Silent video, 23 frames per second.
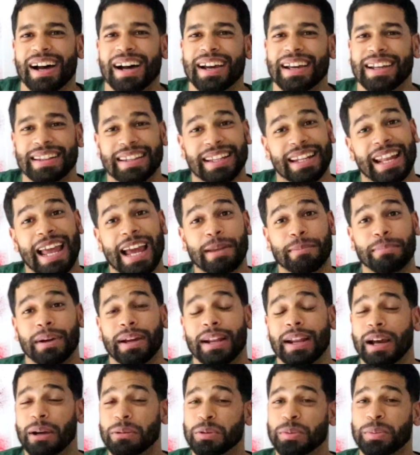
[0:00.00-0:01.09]
Hit the like button,
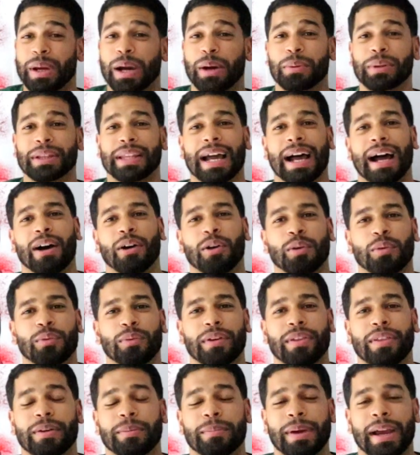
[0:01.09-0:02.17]
helps me out with the
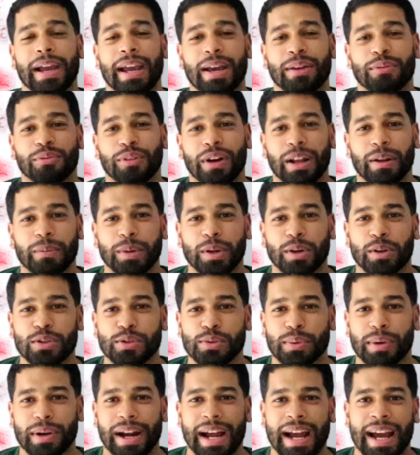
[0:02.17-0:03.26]
algorithm. And follow me on
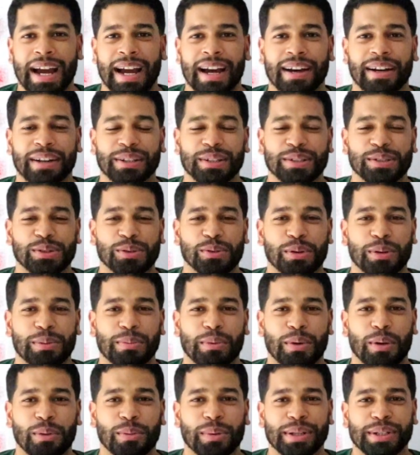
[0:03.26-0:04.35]
Twitter
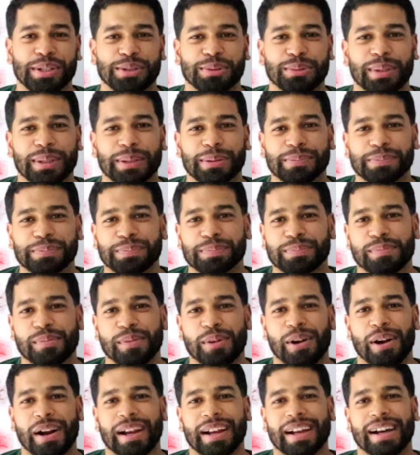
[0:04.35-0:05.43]
@_BroadwayJoel.
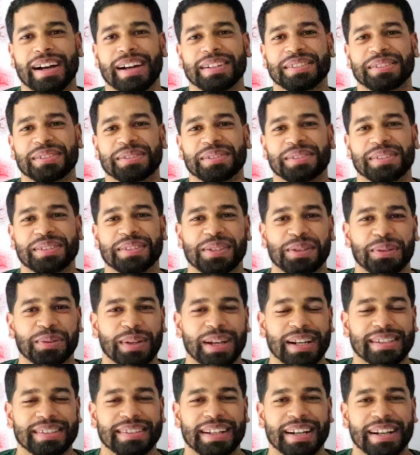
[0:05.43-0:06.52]
Alright guys, until
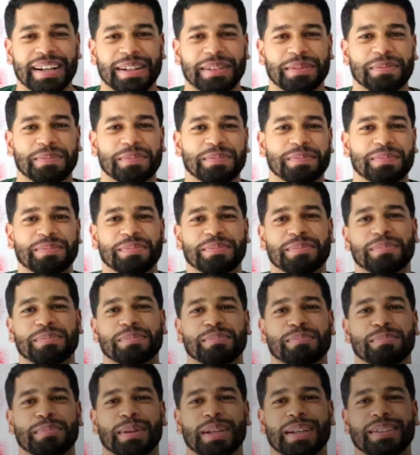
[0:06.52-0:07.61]
next time.
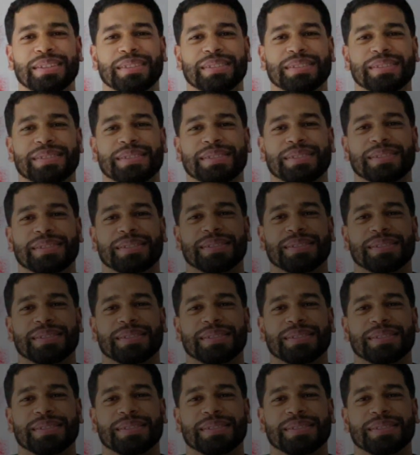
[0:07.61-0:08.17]
Peace.